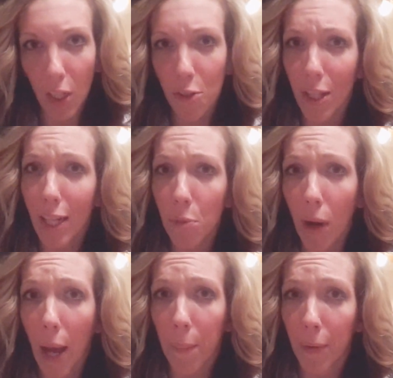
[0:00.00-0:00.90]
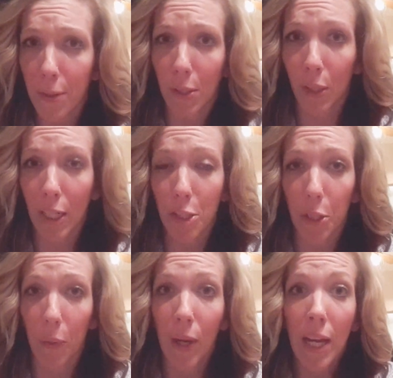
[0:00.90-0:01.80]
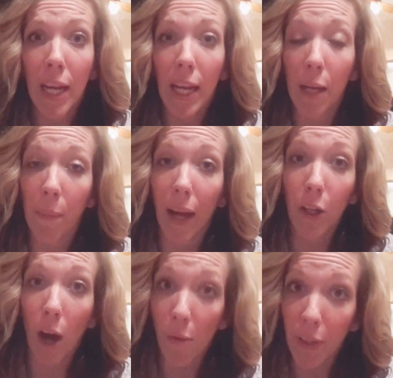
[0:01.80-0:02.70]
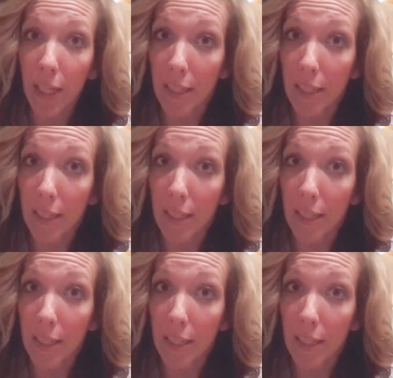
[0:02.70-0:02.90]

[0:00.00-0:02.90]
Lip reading: So that's what I personally do in my coffee,